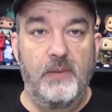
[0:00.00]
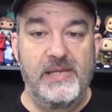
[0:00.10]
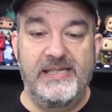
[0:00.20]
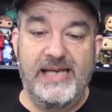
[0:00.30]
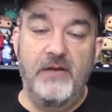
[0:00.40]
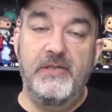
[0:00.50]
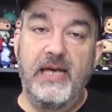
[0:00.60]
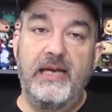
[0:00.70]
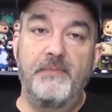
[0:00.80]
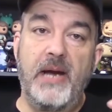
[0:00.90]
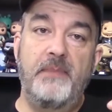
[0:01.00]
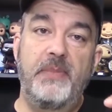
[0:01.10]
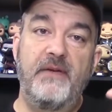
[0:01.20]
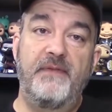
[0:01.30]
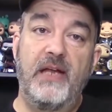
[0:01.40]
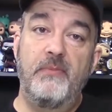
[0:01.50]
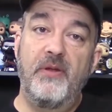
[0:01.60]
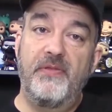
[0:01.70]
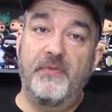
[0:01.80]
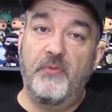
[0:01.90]
It sounds like it might be
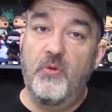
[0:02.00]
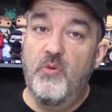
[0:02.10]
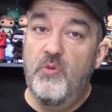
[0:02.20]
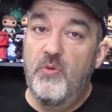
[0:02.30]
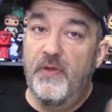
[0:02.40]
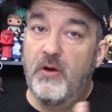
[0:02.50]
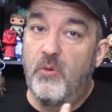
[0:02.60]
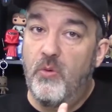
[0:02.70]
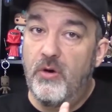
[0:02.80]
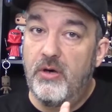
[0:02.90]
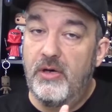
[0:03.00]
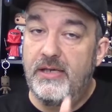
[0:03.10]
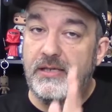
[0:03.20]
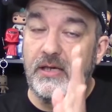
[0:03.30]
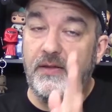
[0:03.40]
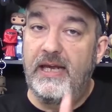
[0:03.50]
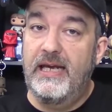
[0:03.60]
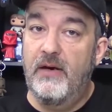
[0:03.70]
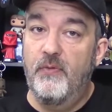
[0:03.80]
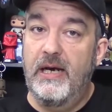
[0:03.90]
available through the quarter until they
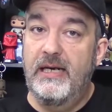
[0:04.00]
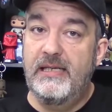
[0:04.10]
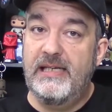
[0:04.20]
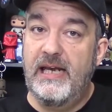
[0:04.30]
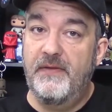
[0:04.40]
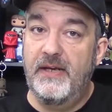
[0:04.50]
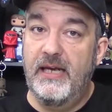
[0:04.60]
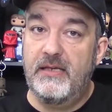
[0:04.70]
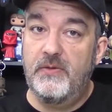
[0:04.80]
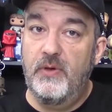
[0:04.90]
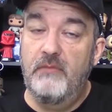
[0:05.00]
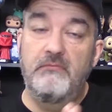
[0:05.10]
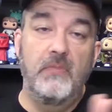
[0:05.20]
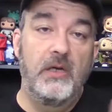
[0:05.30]
get ready to send out the next one.